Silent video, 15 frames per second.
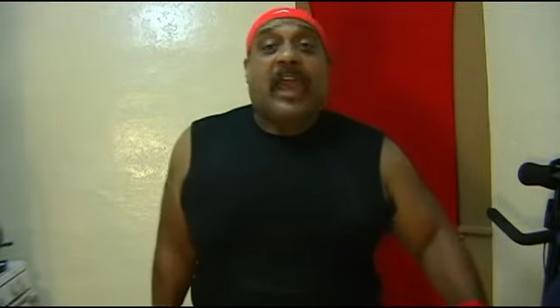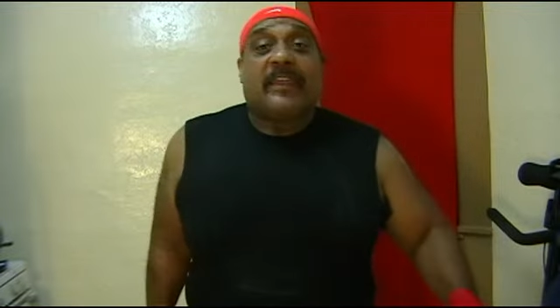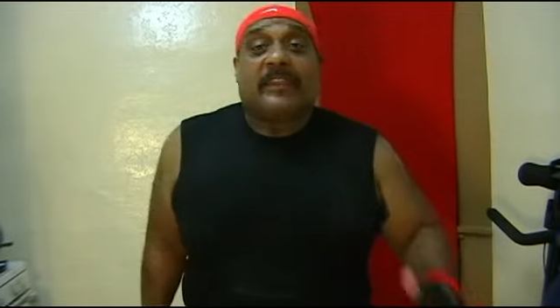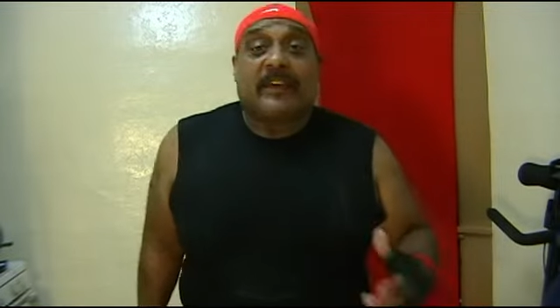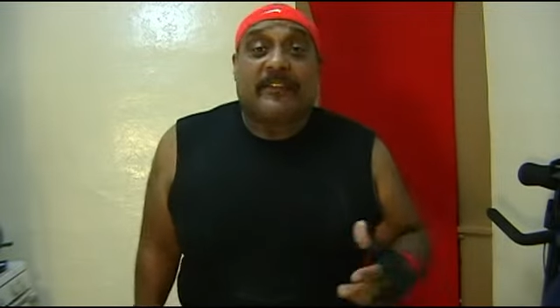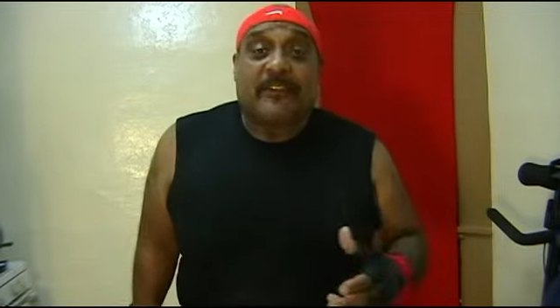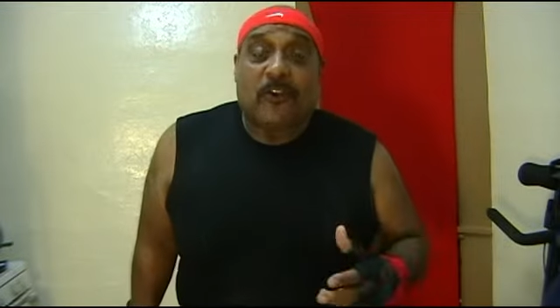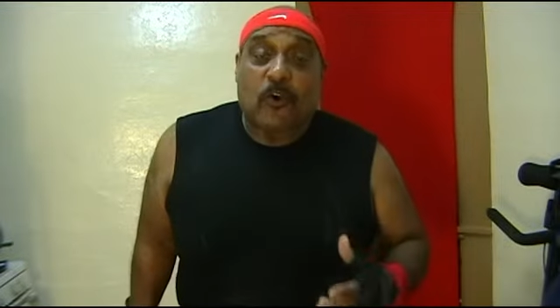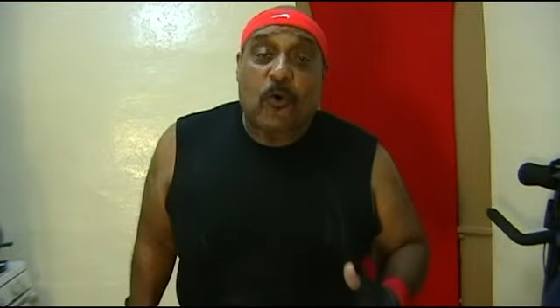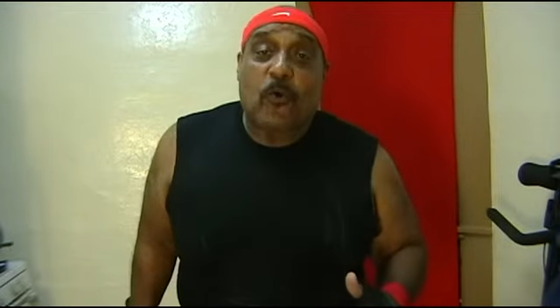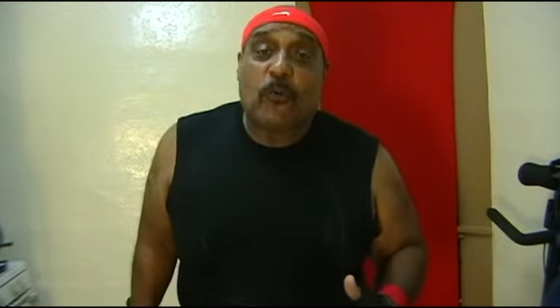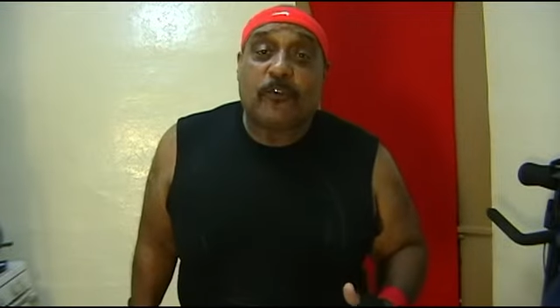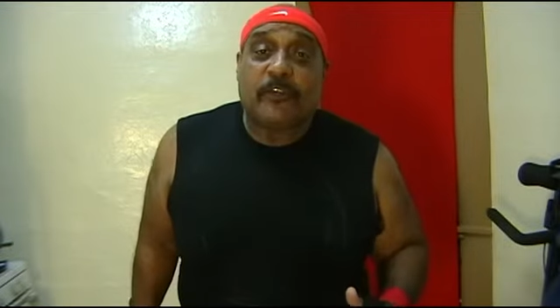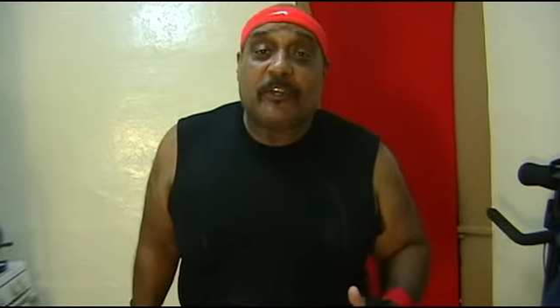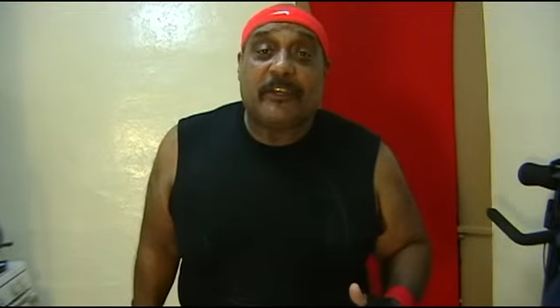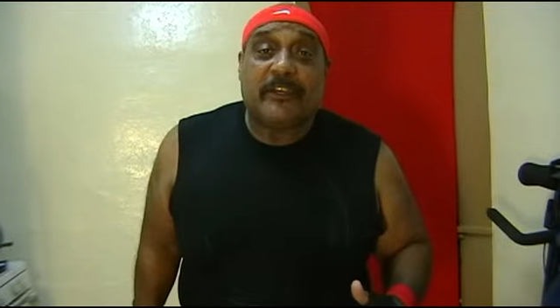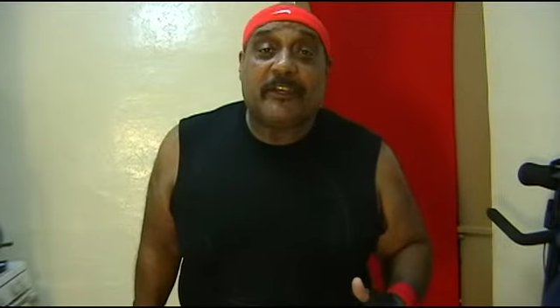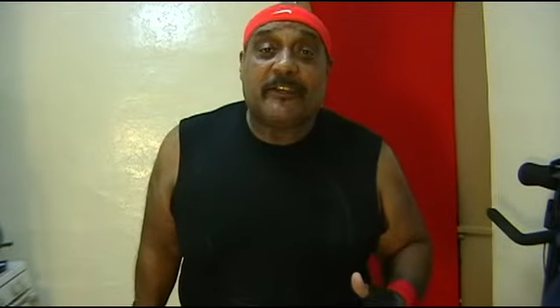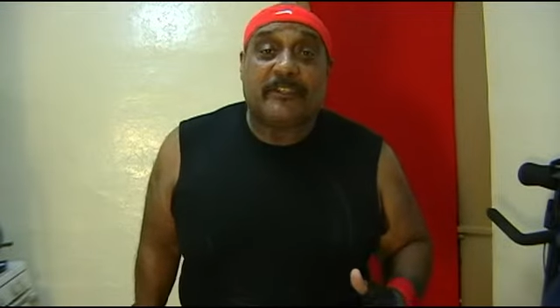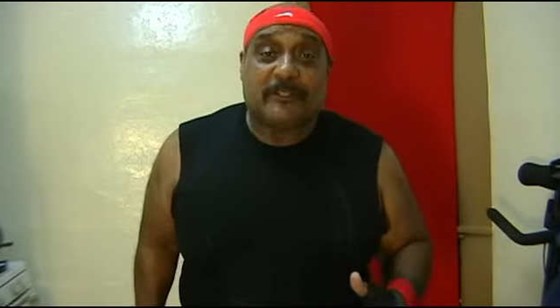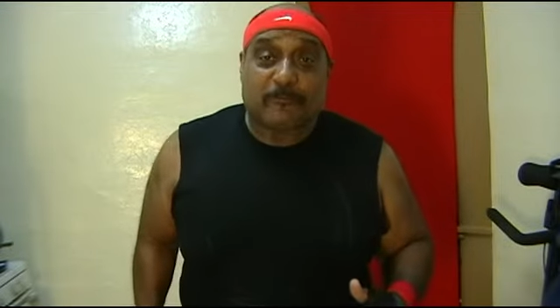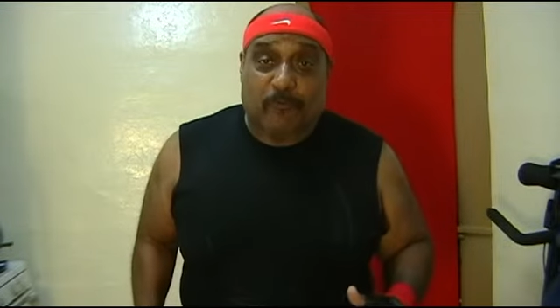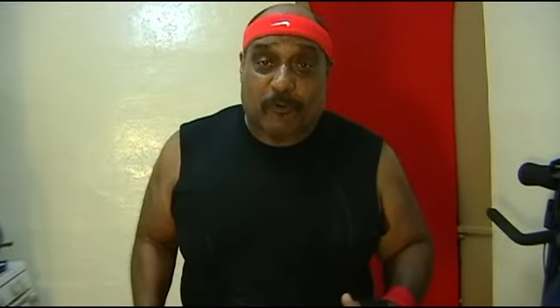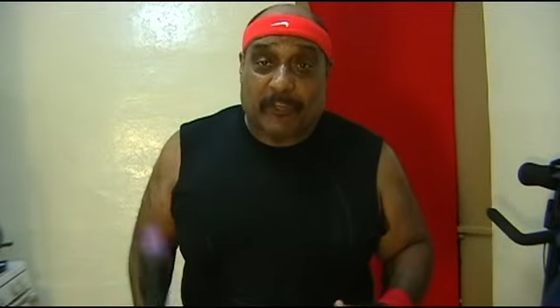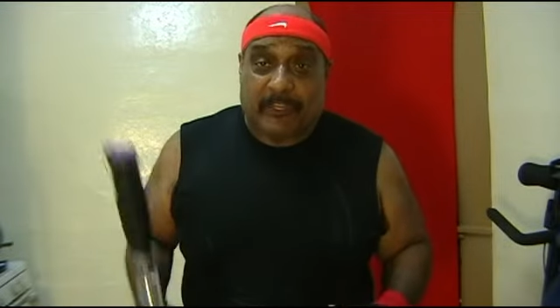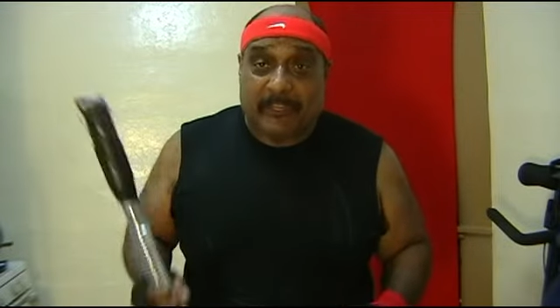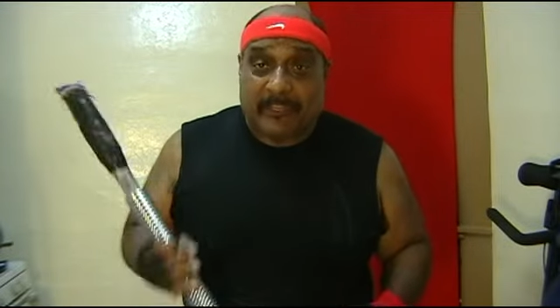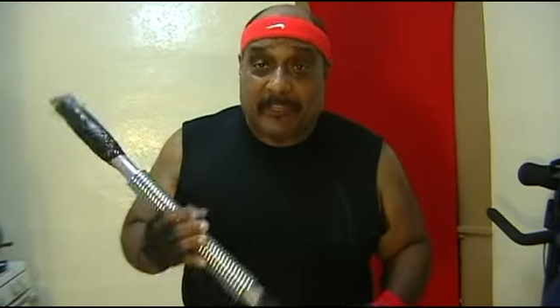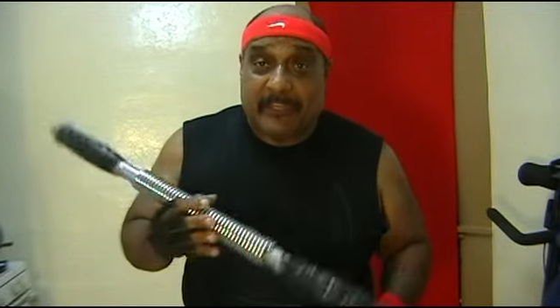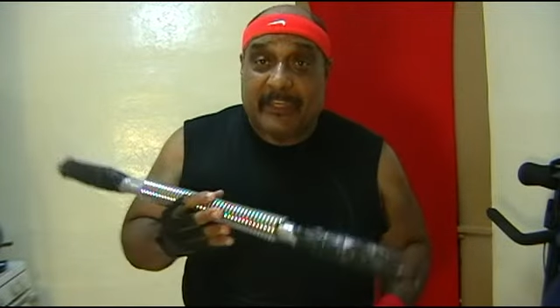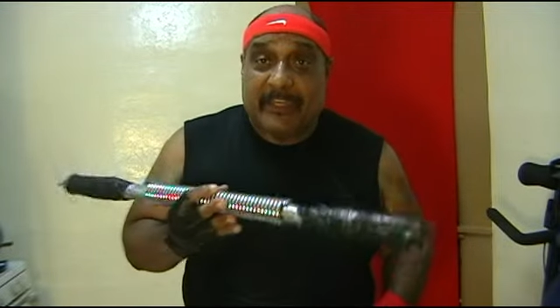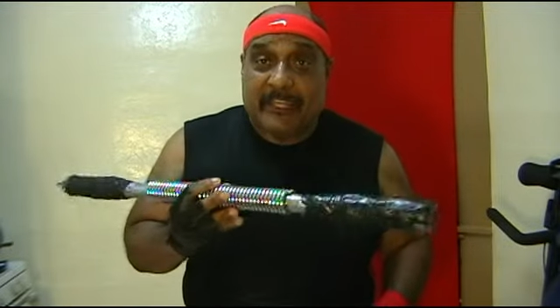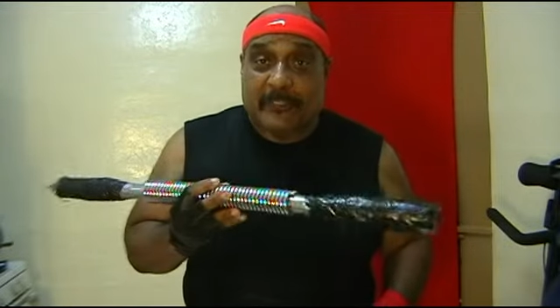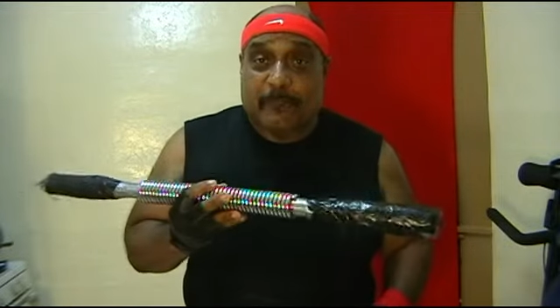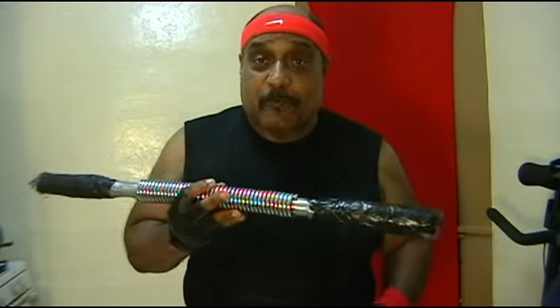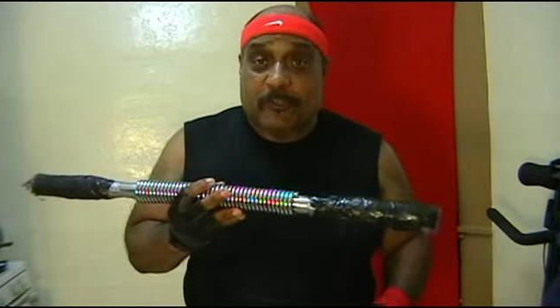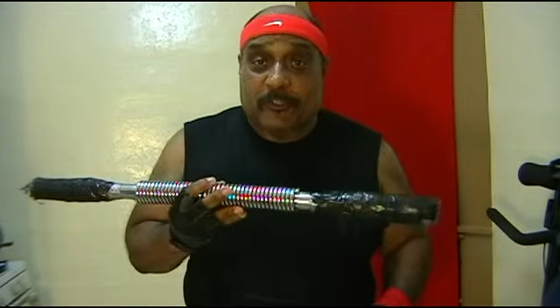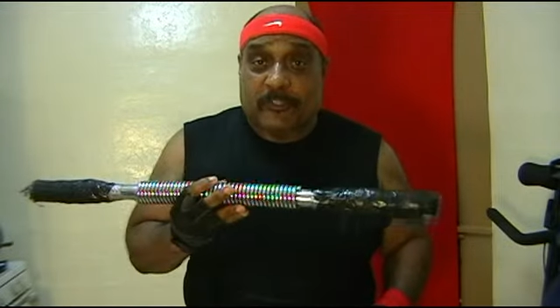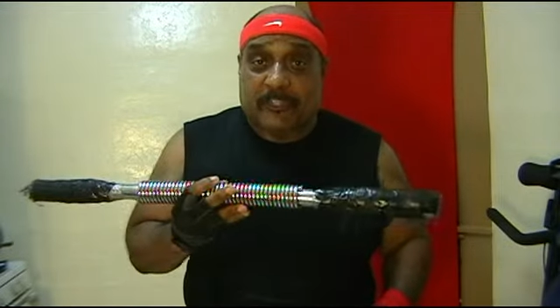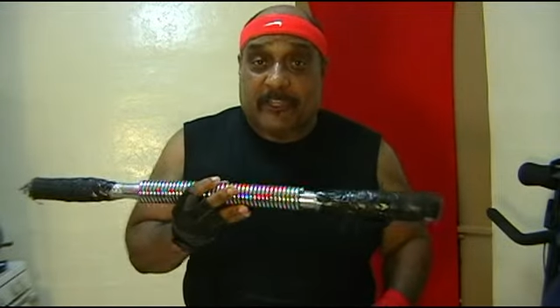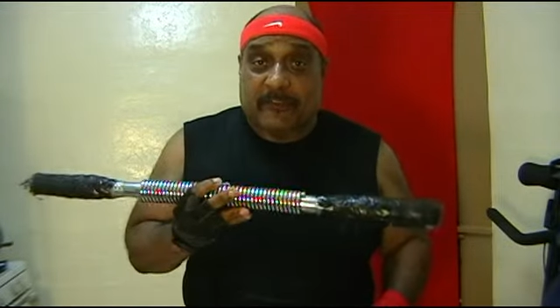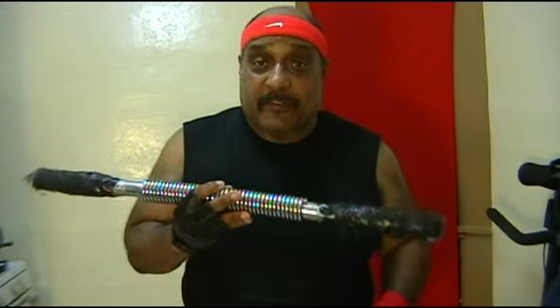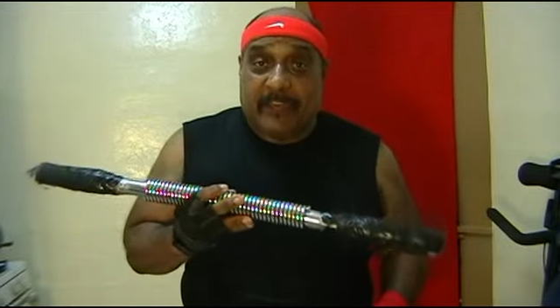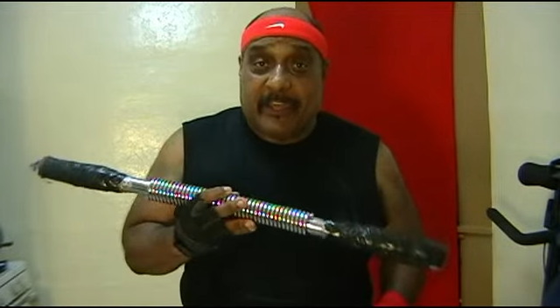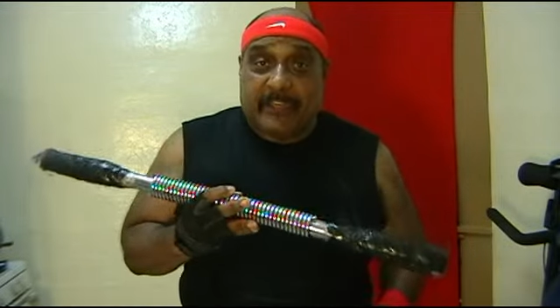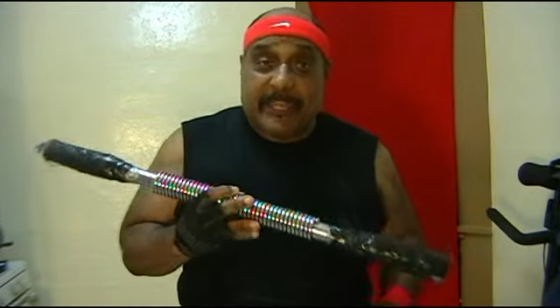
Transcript: Now the old spring is pretty stiff.